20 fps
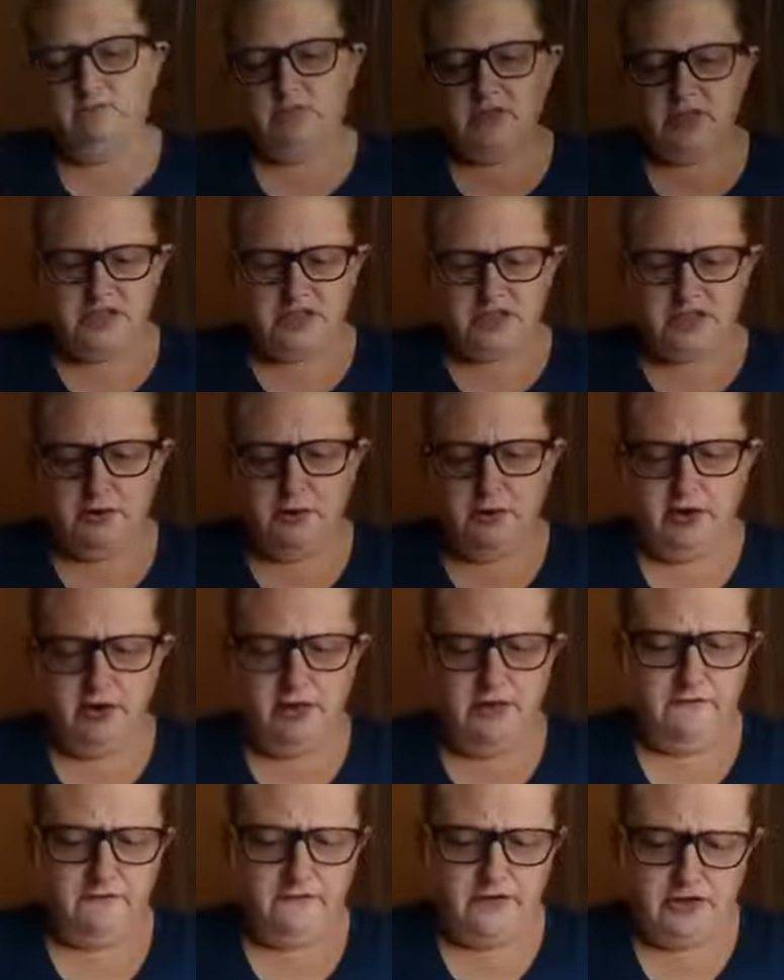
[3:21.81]
So on
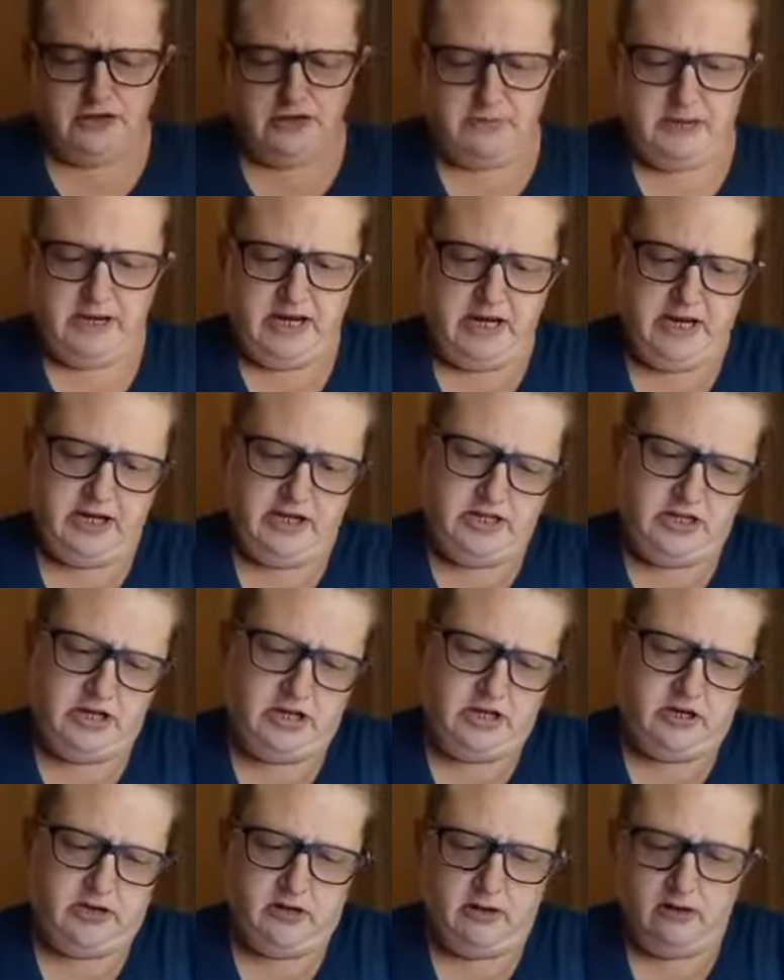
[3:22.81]
the first page
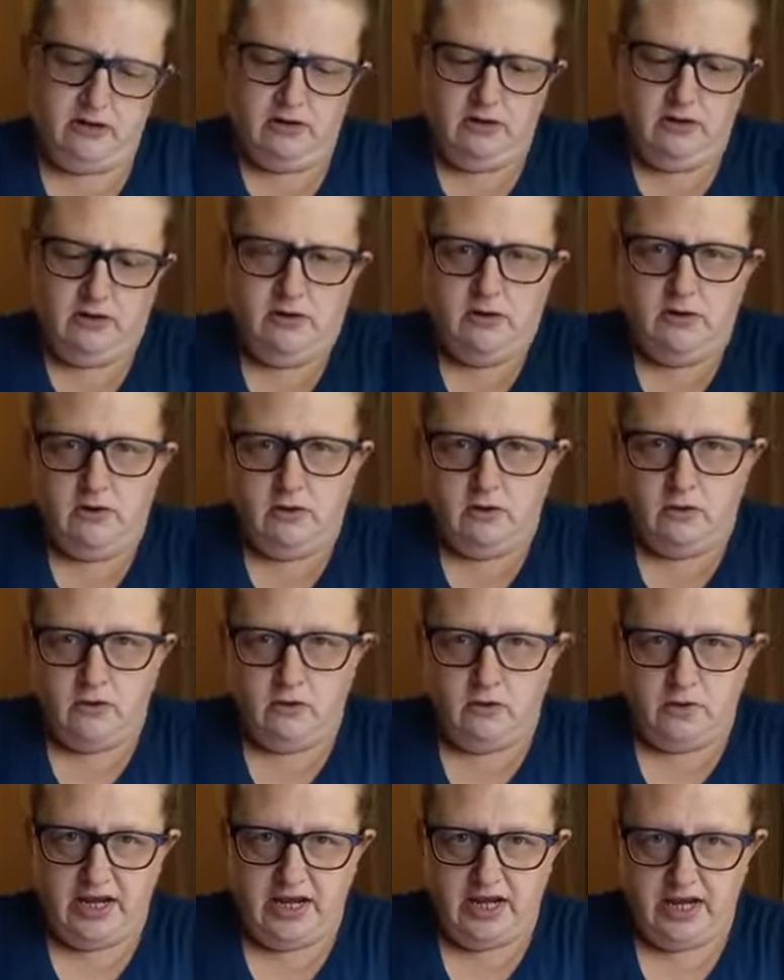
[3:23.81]
here,
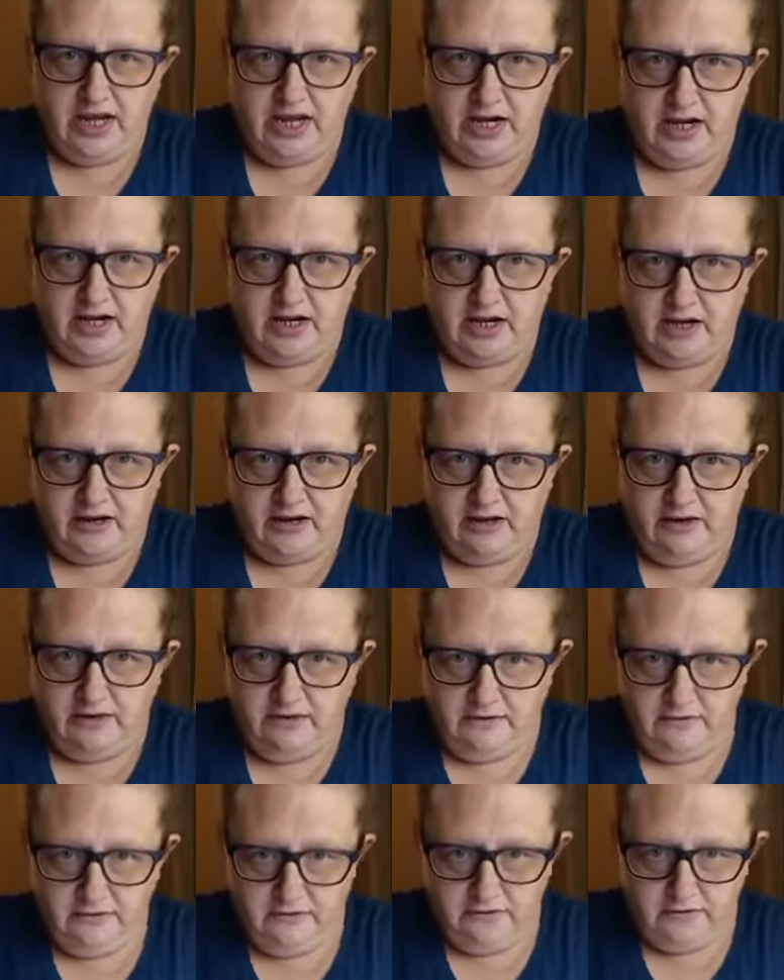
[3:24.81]
we
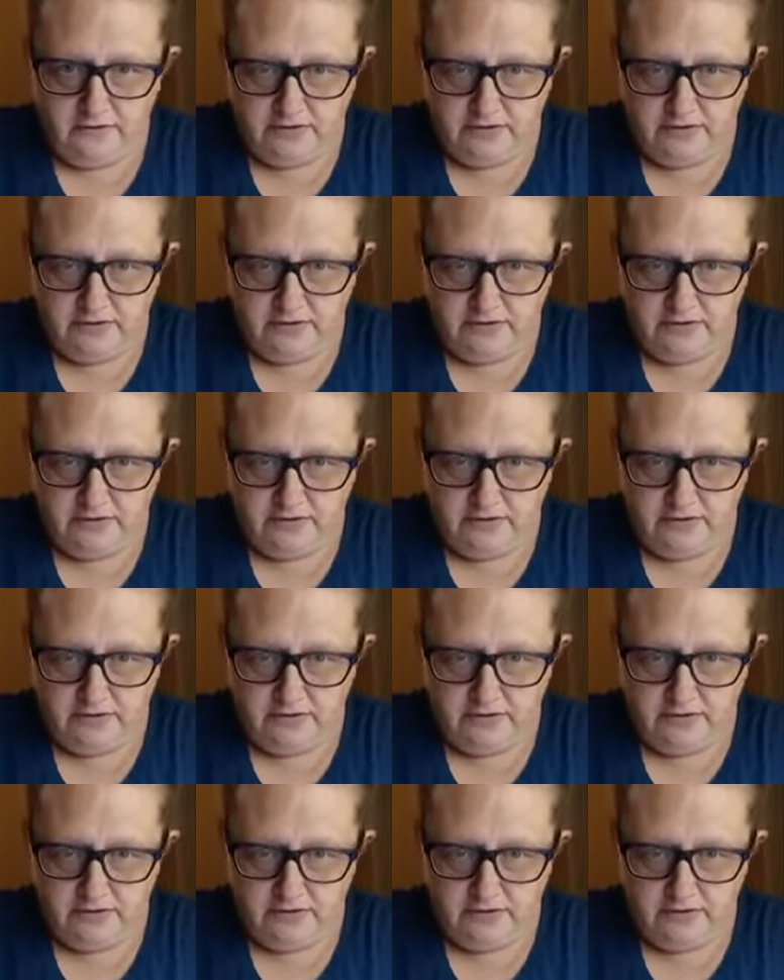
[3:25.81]
have